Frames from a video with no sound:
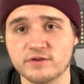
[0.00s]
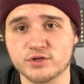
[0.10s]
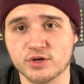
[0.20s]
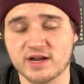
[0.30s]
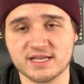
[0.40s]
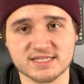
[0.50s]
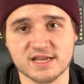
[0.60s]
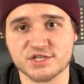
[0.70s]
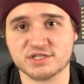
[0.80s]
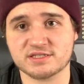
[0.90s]
training
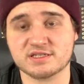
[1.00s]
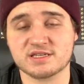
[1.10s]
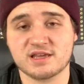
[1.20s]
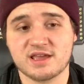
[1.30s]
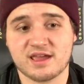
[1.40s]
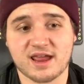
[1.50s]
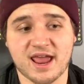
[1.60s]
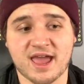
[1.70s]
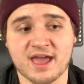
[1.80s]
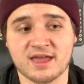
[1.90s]
sessions,
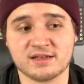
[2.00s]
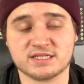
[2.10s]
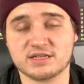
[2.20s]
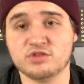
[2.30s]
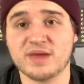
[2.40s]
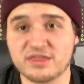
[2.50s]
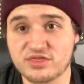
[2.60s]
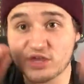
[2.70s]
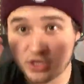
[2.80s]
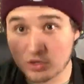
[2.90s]
and you may
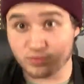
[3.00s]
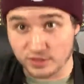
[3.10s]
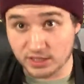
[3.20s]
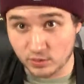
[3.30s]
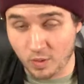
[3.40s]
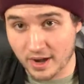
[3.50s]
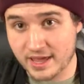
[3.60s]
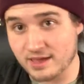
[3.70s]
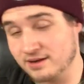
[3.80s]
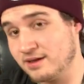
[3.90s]
think you really want
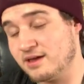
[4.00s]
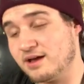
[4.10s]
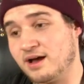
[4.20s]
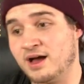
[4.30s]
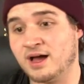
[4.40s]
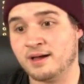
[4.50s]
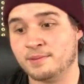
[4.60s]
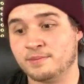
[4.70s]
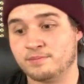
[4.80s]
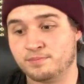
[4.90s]
it,
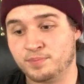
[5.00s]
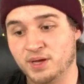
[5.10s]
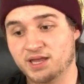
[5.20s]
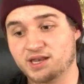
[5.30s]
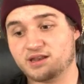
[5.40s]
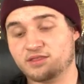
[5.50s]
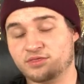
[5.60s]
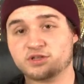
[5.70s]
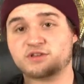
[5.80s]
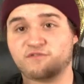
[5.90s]
but
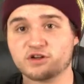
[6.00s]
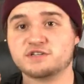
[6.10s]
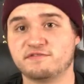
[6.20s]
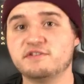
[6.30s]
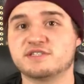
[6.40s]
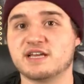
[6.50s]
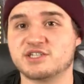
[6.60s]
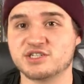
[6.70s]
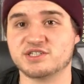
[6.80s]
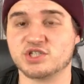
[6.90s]
those first few
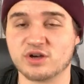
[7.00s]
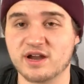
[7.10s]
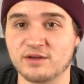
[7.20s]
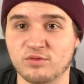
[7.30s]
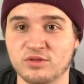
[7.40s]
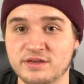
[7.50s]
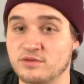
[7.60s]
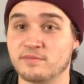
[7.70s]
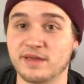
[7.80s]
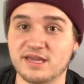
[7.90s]
sessions of training will either
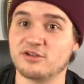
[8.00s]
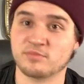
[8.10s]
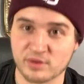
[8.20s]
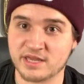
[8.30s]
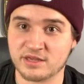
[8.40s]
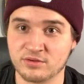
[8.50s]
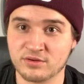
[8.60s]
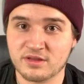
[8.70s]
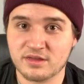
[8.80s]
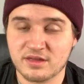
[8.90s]
make or break you.
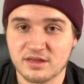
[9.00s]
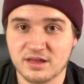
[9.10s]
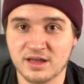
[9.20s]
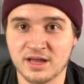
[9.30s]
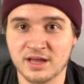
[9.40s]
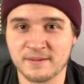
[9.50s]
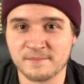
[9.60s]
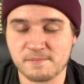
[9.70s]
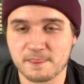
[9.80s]
And